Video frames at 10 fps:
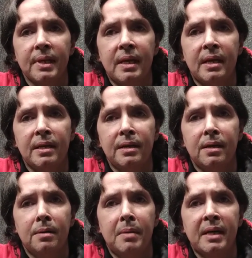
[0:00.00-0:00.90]
any
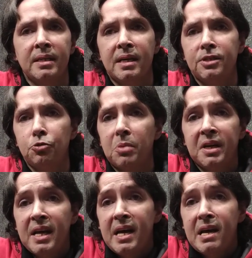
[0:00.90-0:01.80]
ideas you
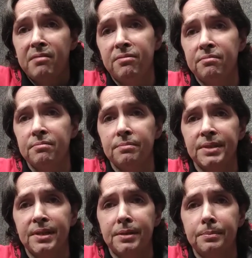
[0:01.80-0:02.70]
might have,
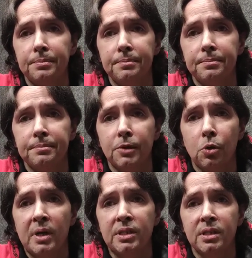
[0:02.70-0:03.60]
for
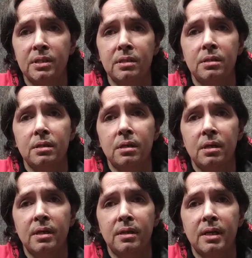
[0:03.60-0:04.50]
questions
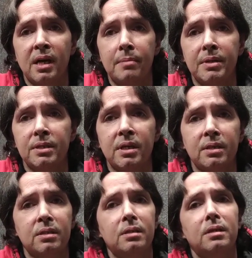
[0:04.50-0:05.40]
in the comment
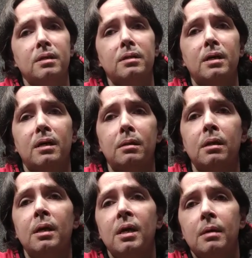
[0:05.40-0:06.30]
section, and I'll
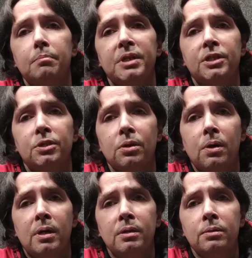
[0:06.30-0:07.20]
be
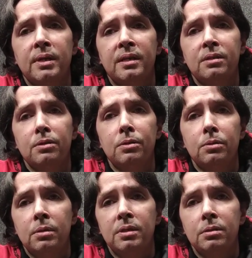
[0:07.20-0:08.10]
sure to get to
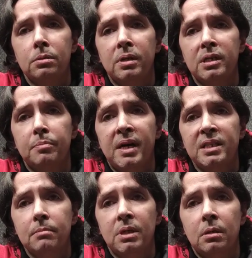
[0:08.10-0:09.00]
you as soon as
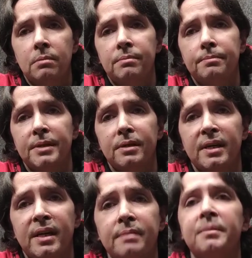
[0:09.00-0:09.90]
possible.
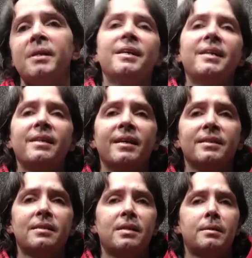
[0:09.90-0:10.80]
Okay,
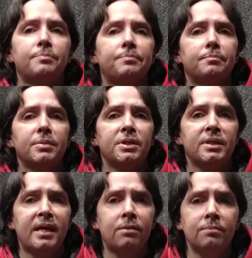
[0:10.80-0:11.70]
thanks a lot.
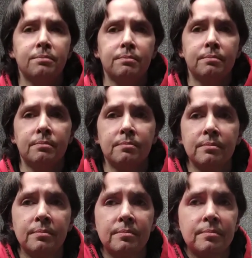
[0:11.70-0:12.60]
Peace out.
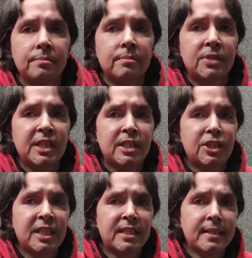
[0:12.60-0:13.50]
Chicka
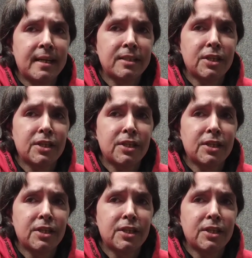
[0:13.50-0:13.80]
chicka chang